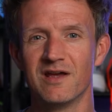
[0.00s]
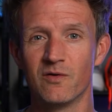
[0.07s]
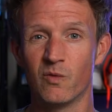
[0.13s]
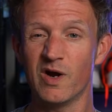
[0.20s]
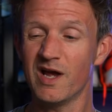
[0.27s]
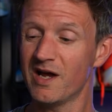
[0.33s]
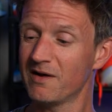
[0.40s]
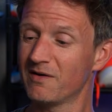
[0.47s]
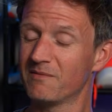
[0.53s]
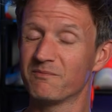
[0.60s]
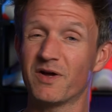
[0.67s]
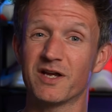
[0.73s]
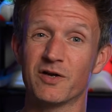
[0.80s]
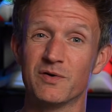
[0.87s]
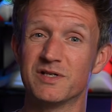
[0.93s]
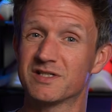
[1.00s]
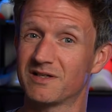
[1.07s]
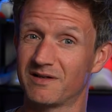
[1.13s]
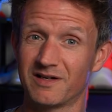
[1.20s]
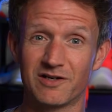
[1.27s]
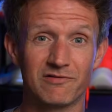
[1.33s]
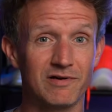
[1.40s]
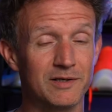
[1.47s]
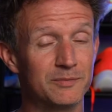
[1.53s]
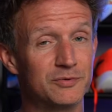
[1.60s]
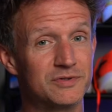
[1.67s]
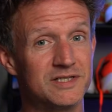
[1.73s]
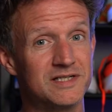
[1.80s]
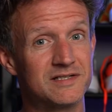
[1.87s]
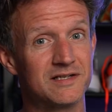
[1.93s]
where I go into incredible
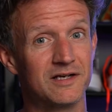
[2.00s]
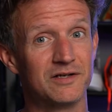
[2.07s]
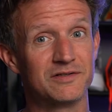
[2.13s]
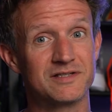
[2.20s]
detail